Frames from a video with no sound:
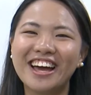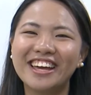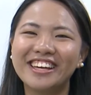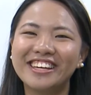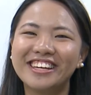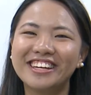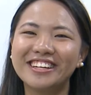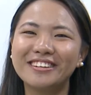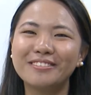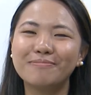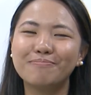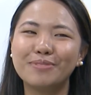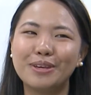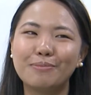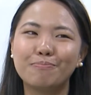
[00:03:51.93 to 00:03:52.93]
I
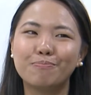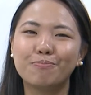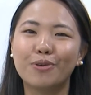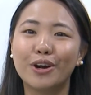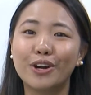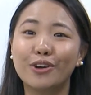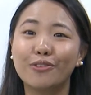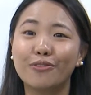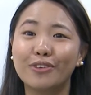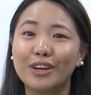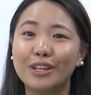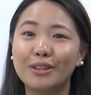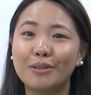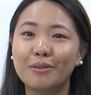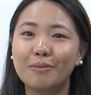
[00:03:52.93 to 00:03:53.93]
can be part of
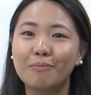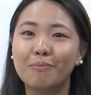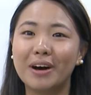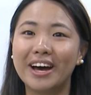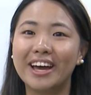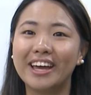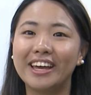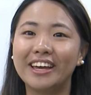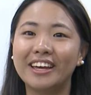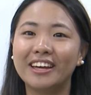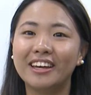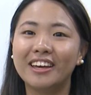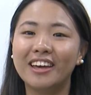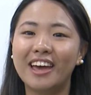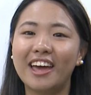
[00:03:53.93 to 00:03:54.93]
it by
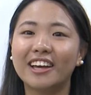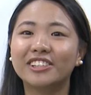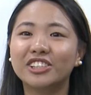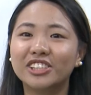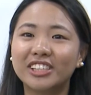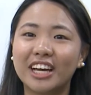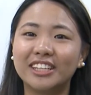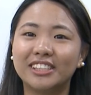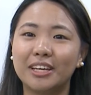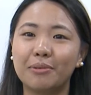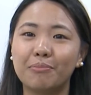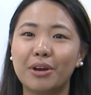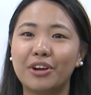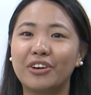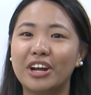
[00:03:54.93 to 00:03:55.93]

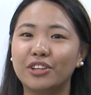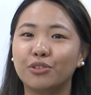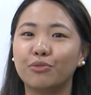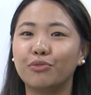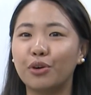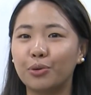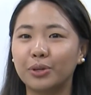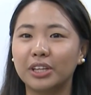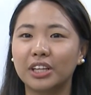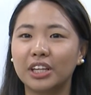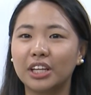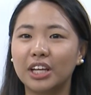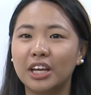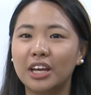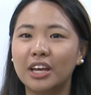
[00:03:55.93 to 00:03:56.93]
exercising my right to vote.
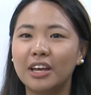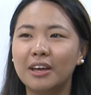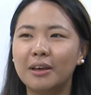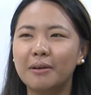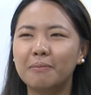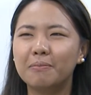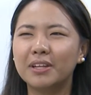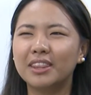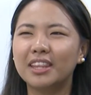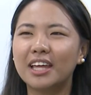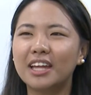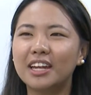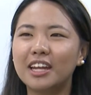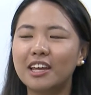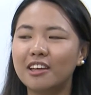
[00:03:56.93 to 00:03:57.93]
But
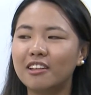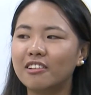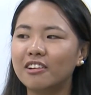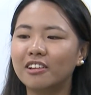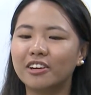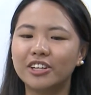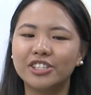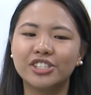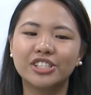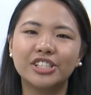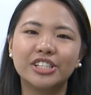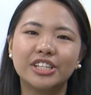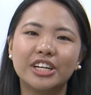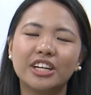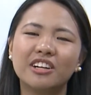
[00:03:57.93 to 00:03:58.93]
then in a
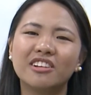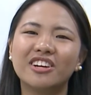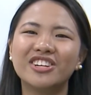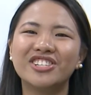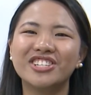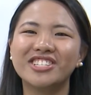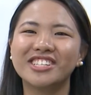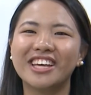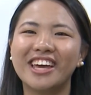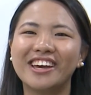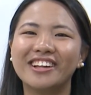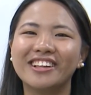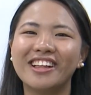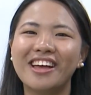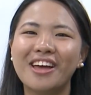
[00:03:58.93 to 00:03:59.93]
larger
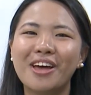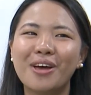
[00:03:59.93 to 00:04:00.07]
scale,